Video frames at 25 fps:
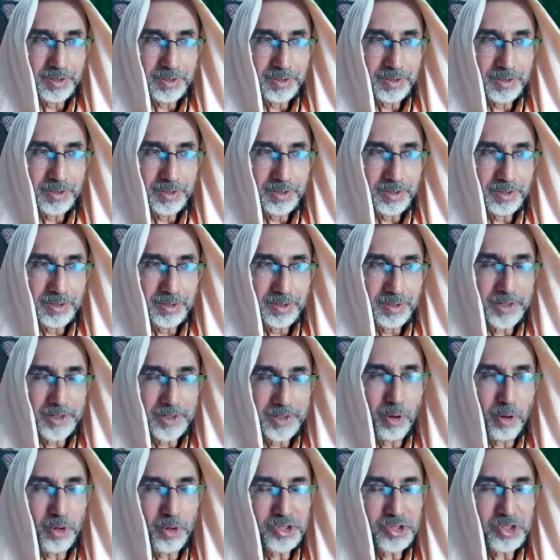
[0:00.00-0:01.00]
that a
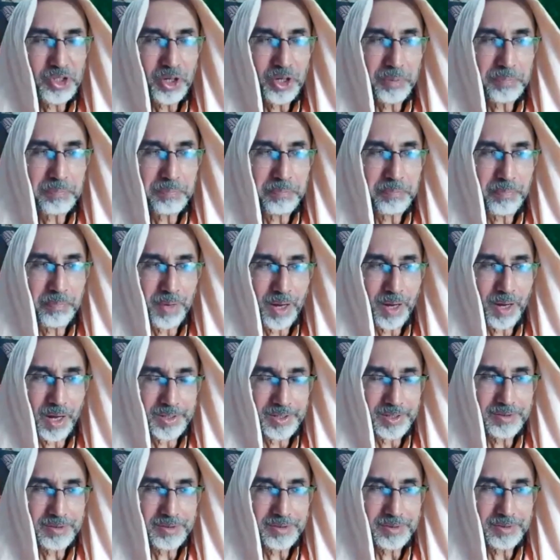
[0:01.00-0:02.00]
devotee of
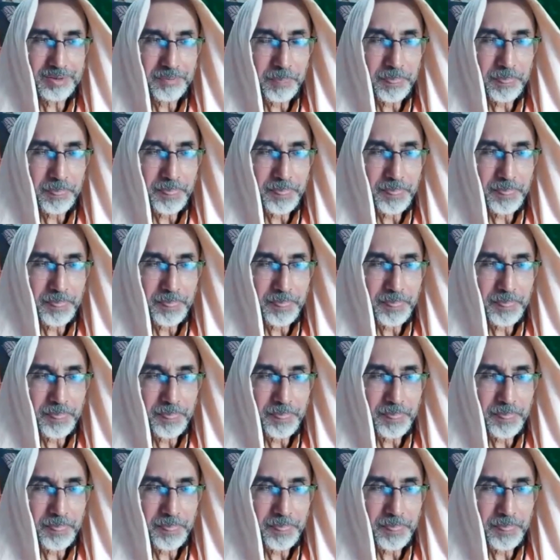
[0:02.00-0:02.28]
mine